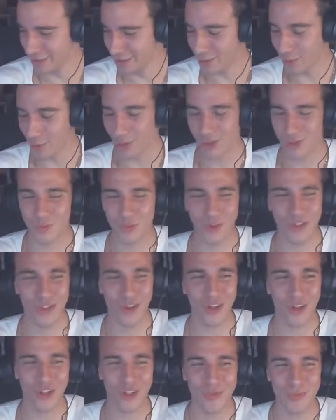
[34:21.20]
So what is with
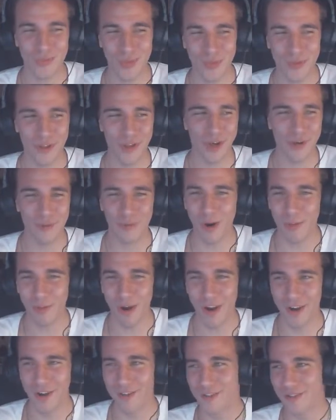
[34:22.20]
all these people at
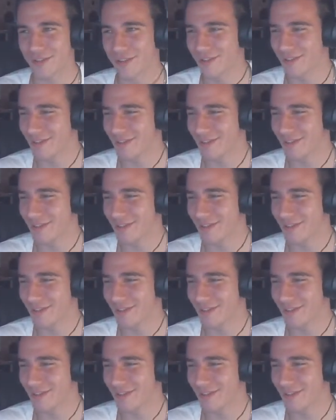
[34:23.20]
Walmart?